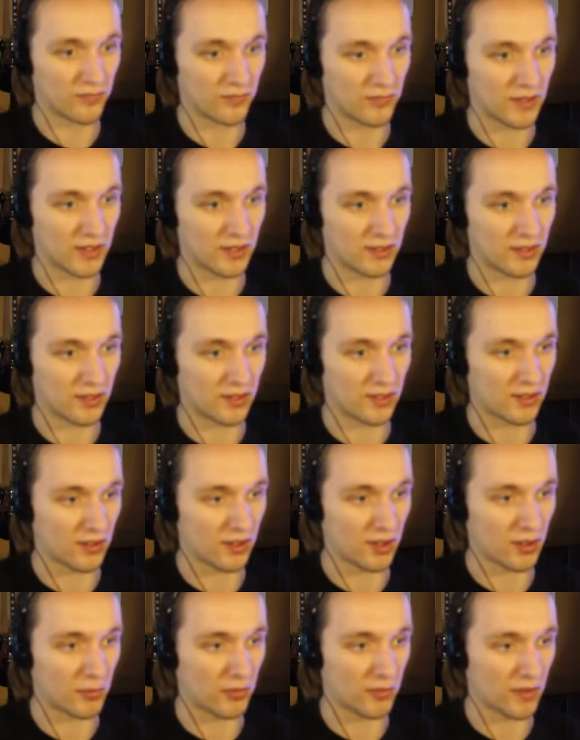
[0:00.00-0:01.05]
This needs to
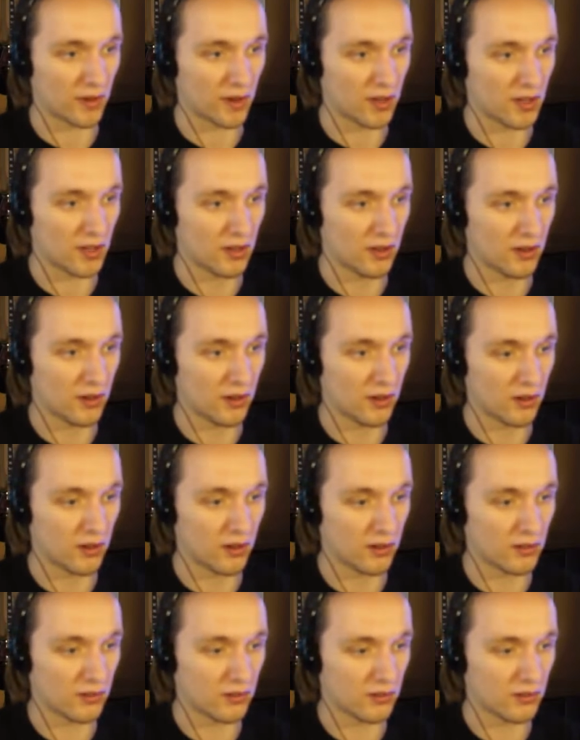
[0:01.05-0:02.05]
come over here.